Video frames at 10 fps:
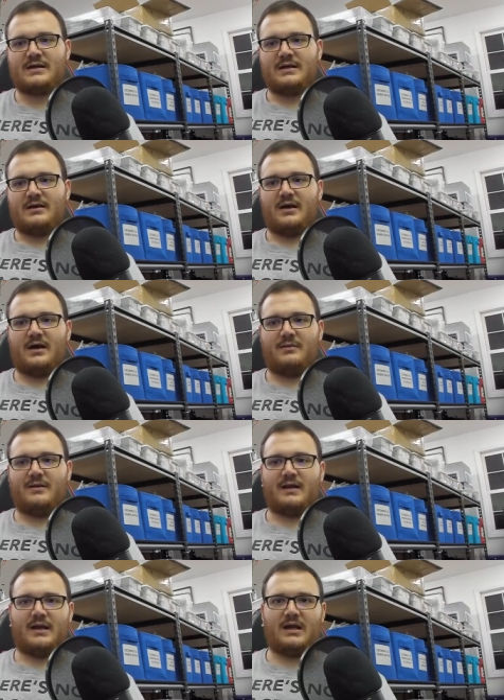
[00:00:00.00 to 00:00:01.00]
And
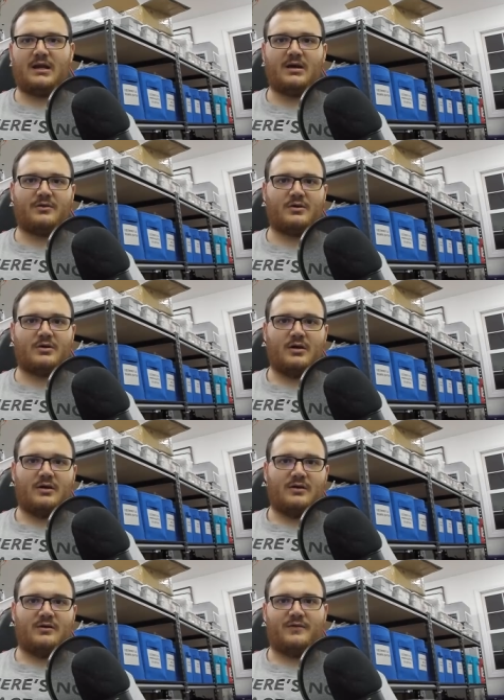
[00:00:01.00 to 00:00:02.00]
then any other
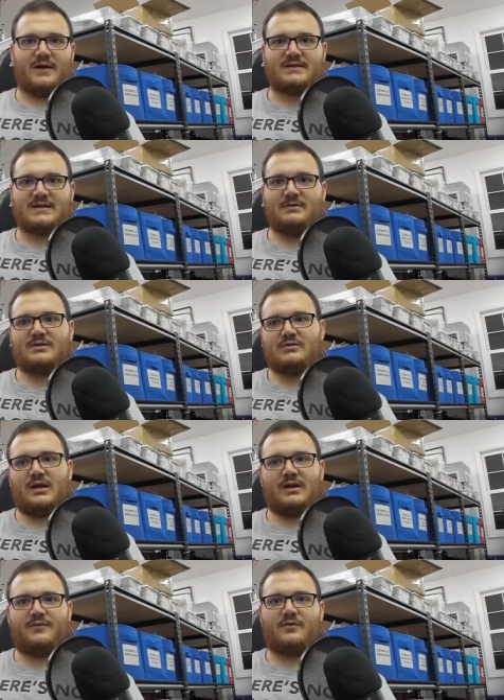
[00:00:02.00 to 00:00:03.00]
defined statements you
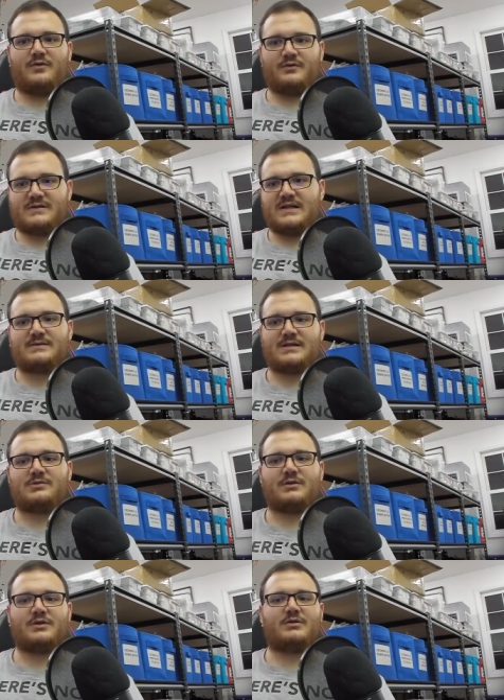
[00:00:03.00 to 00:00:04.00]
need for those
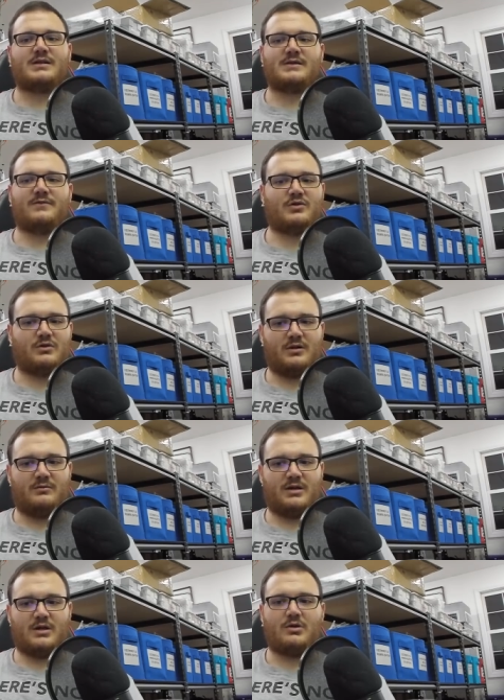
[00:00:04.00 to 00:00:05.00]
TMC228s if you're doing them
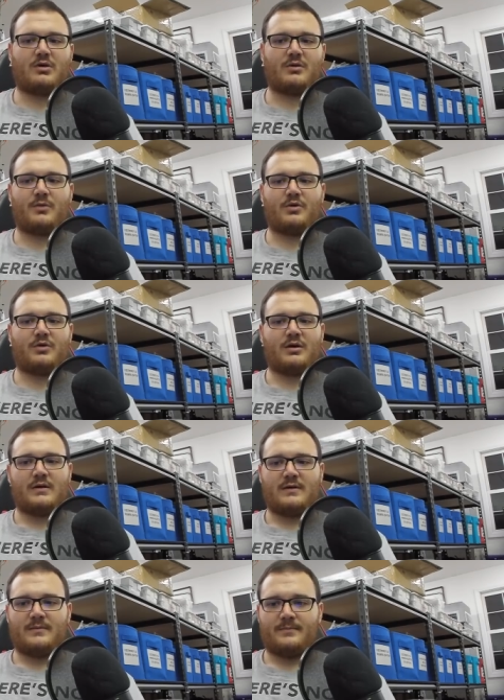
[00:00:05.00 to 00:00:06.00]
in UART mode.
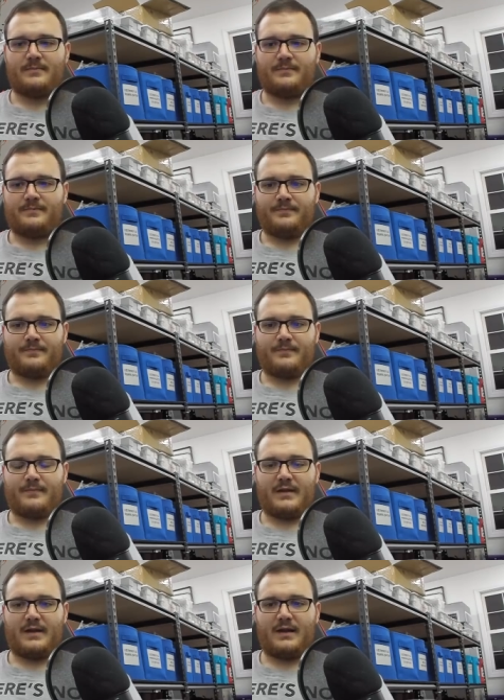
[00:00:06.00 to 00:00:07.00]

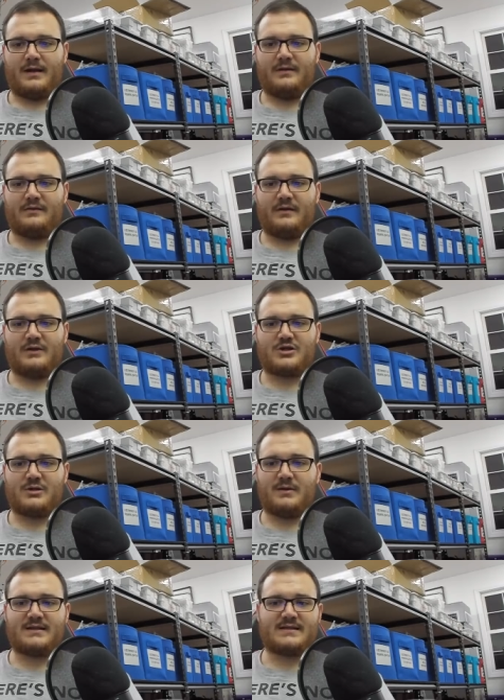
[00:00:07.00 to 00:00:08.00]
And it's
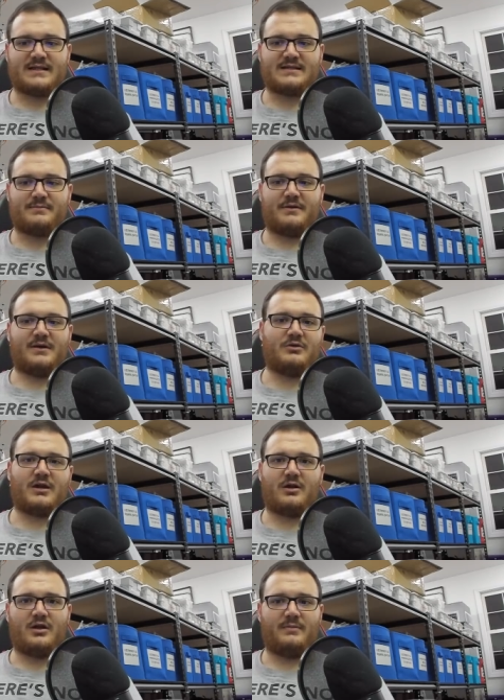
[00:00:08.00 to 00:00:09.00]
that simple. Then you'll get
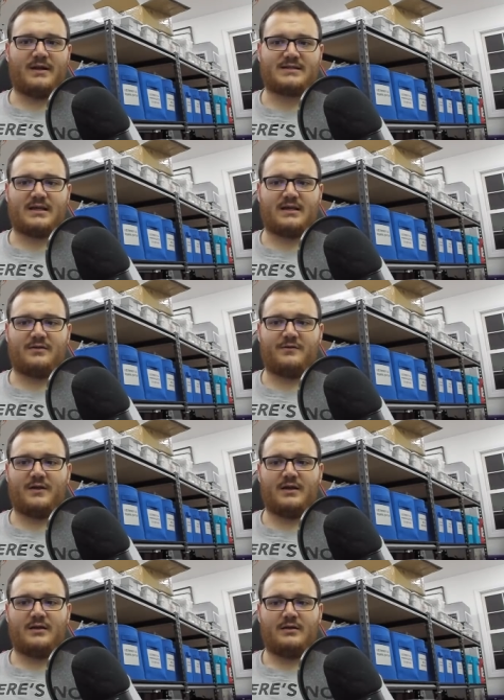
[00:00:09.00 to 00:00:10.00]
all the baseline
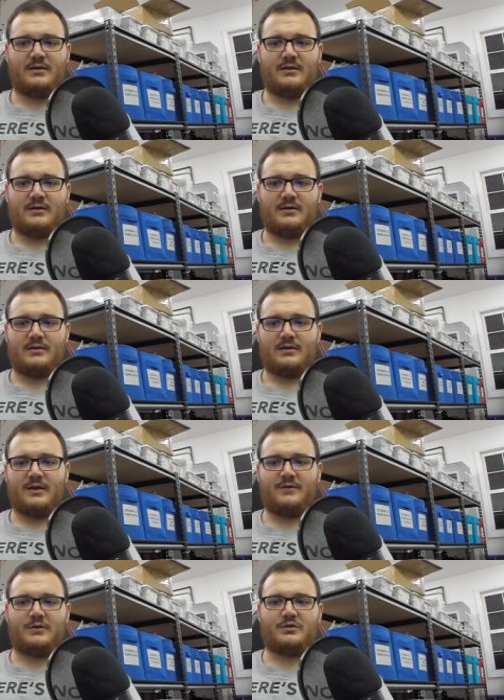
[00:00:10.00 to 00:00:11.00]
config if
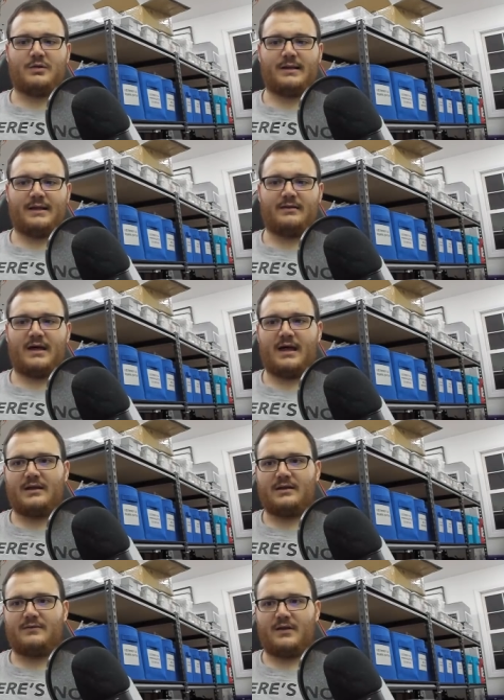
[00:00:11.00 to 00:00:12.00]
you do it like that,
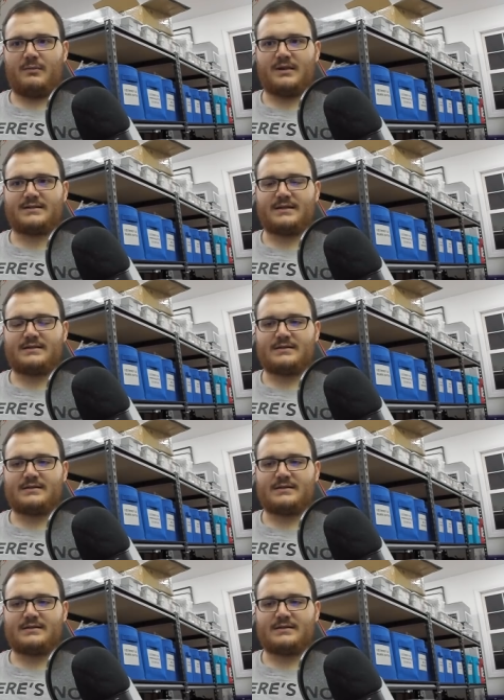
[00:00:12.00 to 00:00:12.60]
if that makes sense.